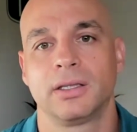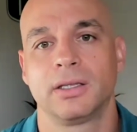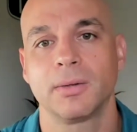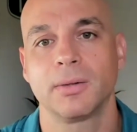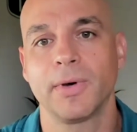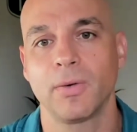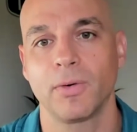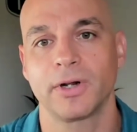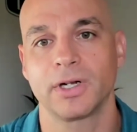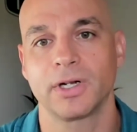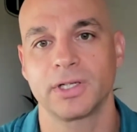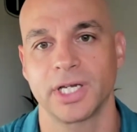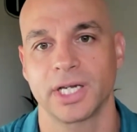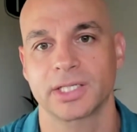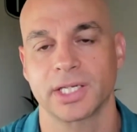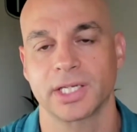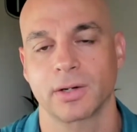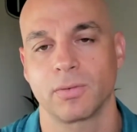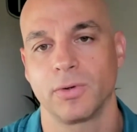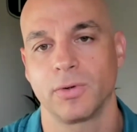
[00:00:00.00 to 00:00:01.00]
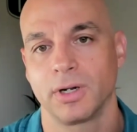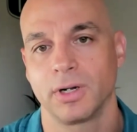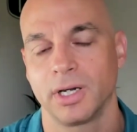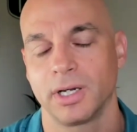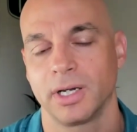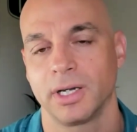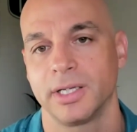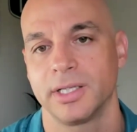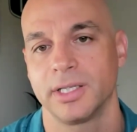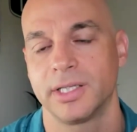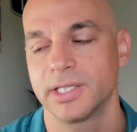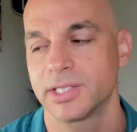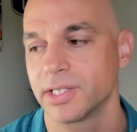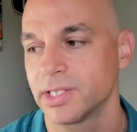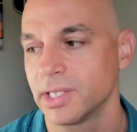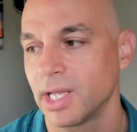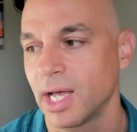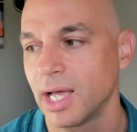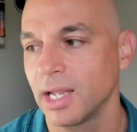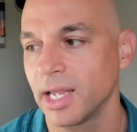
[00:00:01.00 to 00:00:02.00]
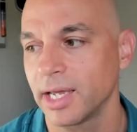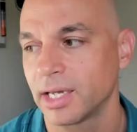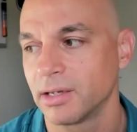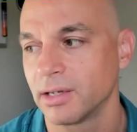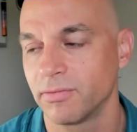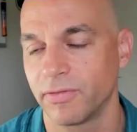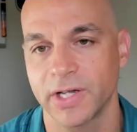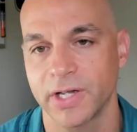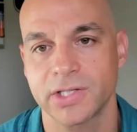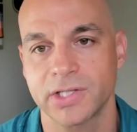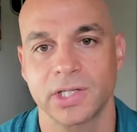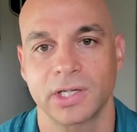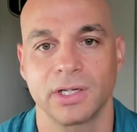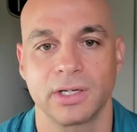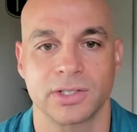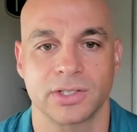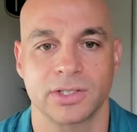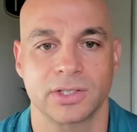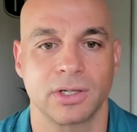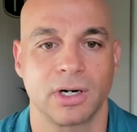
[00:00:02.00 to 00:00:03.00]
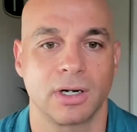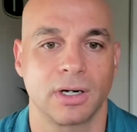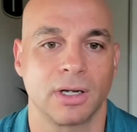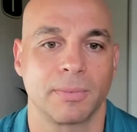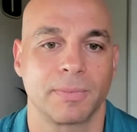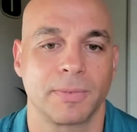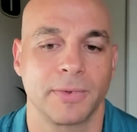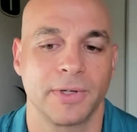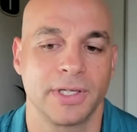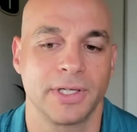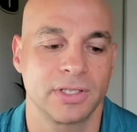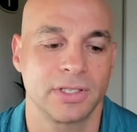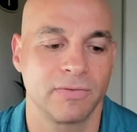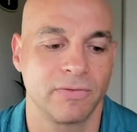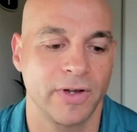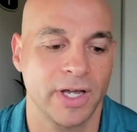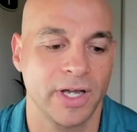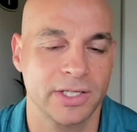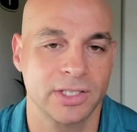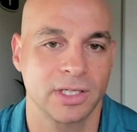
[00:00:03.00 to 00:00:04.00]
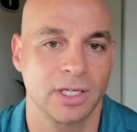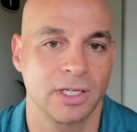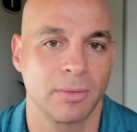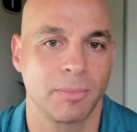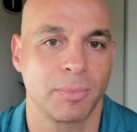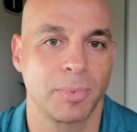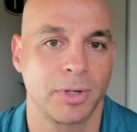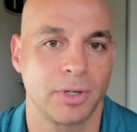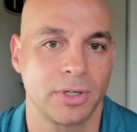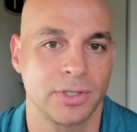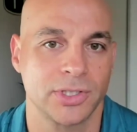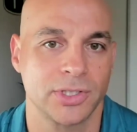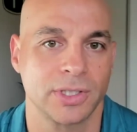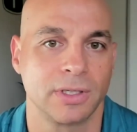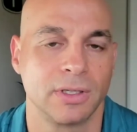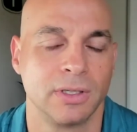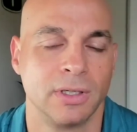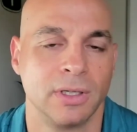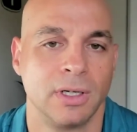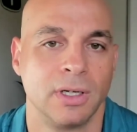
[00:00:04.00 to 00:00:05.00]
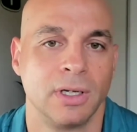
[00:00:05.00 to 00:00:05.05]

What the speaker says: think about what it takes. Like this is not like investing in a startup. It's investing in a person.